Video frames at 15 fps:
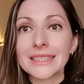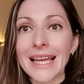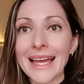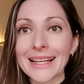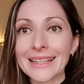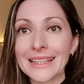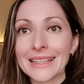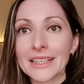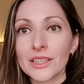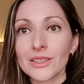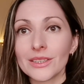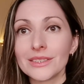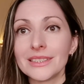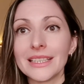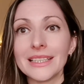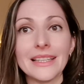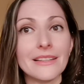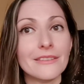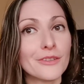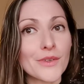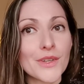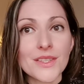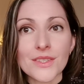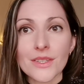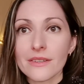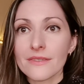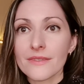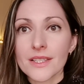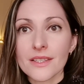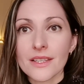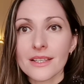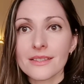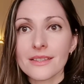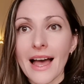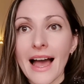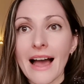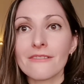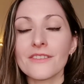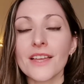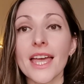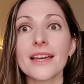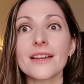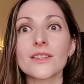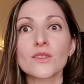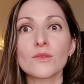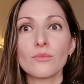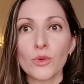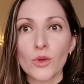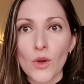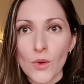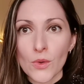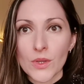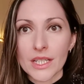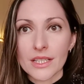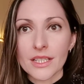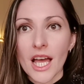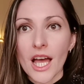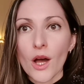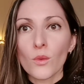technical delivery services have exploded.